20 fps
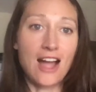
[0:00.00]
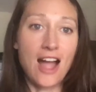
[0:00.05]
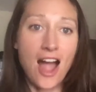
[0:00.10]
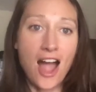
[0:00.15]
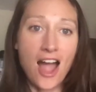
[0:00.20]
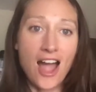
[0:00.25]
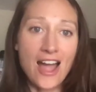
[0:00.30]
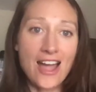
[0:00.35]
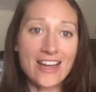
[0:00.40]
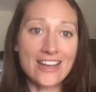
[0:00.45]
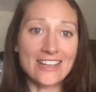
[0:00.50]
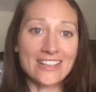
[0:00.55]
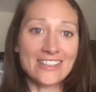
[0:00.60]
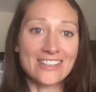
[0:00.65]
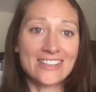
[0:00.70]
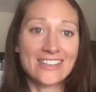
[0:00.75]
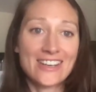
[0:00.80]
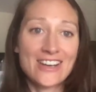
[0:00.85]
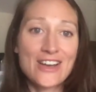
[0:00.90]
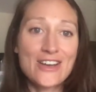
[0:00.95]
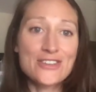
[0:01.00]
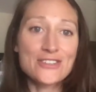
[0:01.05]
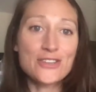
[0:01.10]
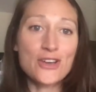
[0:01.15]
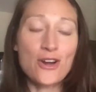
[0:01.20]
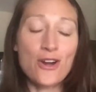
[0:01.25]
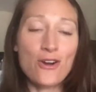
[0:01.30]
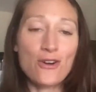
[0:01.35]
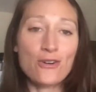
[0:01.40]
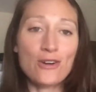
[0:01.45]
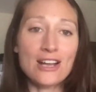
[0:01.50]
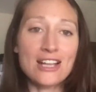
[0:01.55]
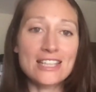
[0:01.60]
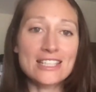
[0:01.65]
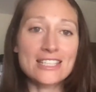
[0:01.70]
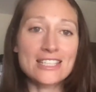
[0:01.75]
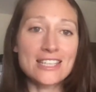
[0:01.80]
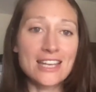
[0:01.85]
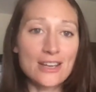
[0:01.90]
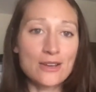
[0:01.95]
Hi. So
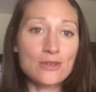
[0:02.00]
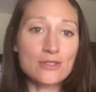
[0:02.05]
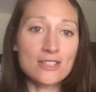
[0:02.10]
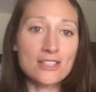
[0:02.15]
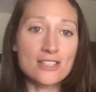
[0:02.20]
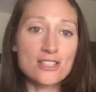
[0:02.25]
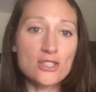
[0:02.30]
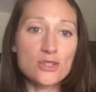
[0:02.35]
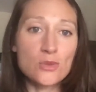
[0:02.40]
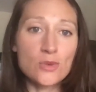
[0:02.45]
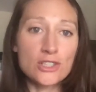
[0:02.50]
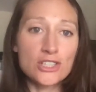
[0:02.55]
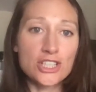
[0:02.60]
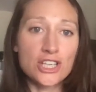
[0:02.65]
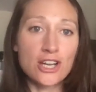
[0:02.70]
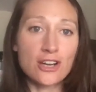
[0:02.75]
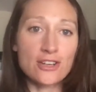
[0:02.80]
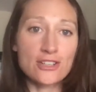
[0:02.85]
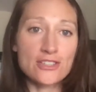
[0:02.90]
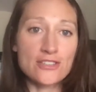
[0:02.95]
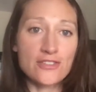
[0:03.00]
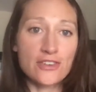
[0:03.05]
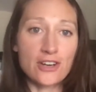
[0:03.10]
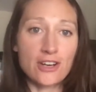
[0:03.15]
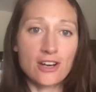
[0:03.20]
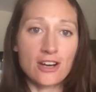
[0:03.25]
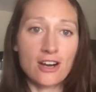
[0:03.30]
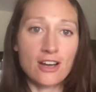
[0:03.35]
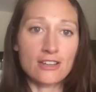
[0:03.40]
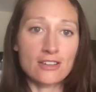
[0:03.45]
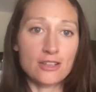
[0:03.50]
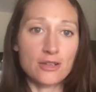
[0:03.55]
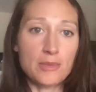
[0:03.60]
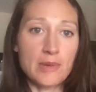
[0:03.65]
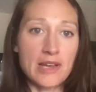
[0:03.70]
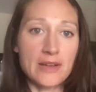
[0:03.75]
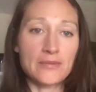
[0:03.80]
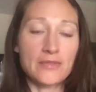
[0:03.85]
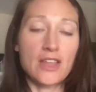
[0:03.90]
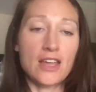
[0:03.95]
today I was going to switch gears for a little
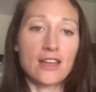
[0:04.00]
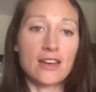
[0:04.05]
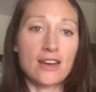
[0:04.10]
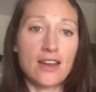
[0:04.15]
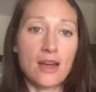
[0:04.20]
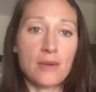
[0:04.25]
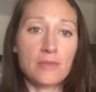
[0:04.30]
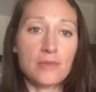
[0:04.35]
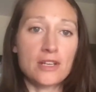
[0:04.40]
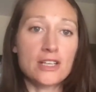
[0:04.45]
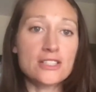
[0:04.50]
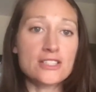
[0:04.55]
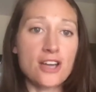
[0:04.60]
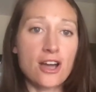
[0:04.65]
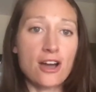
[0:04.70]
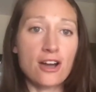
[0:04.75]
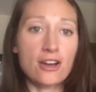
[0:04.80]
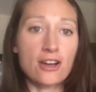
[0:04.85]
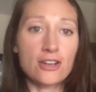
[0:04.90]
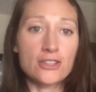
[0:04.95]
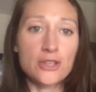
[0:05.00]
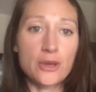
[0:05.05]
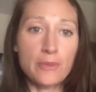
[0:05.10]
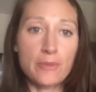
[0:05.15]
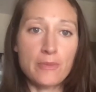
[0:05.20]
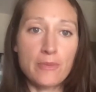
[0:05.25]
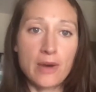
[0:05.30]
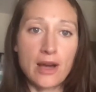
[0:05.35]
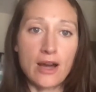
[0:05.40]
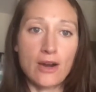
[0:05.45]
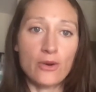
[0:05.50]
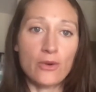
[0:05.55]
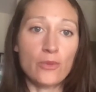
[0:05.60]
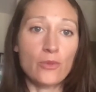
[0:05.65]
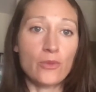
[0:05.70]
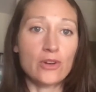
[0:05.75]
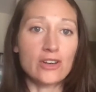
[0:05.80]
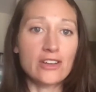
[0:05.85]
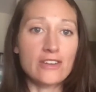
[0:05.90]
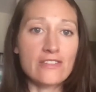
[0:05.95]
bit and I'm going to talk about
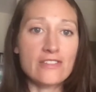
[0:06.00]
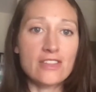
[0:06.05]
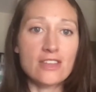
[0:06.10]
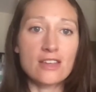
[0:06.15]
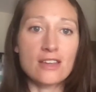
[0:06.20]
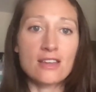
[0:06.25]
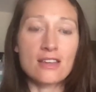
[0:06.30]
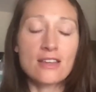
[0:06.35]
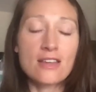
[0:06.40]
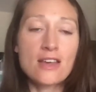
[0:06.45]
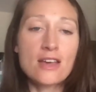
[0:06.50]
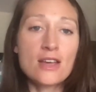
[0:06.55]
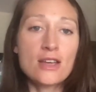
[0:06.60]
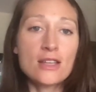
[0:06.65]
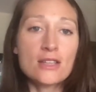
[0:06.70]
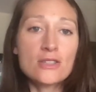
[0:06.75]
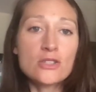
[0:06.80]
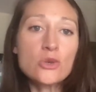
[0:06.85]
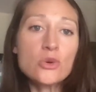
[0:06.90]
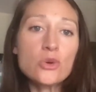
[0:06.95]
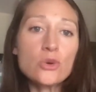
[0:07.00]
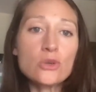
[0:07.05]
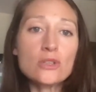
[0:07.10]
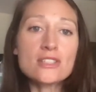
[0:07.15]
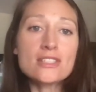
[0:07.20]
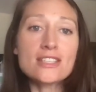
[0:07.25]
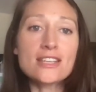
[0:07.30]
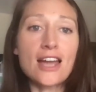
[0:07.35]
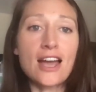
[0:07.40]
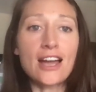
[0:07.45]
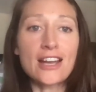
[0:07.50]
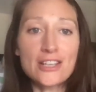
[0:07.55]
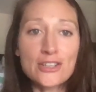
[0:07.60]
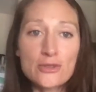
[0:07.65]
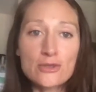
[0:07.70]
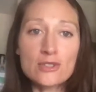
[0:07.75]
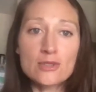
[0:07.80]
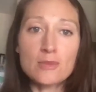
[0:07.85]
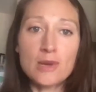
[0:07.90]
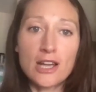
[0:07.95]
one of the tools that I
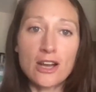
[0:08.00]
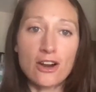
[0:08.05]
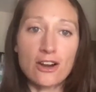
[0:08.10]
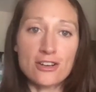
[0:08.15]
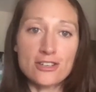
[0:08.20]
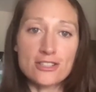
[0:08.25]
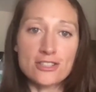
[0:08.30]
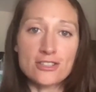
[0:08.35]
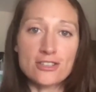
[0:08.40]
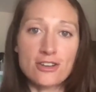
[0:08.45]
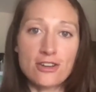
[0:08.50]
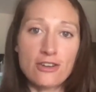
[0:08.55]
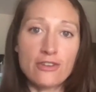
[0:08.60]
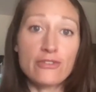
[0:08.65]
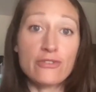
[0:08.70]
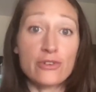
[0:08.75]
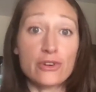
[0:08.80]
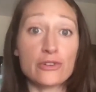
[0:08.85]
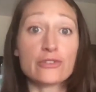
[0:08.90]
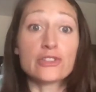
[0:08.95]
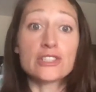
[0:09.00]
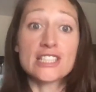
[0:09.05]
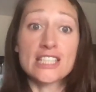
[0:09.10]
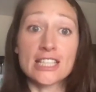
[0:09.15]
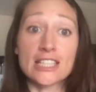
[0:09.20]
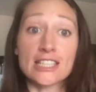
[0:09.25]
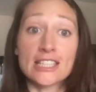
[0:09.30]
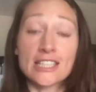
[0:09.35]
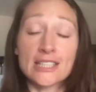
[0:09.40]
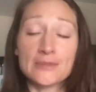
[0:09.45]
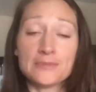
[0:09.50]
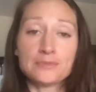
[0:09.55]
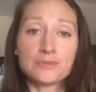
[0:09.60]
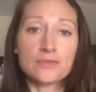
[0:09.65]
use in my arsenal for fertility.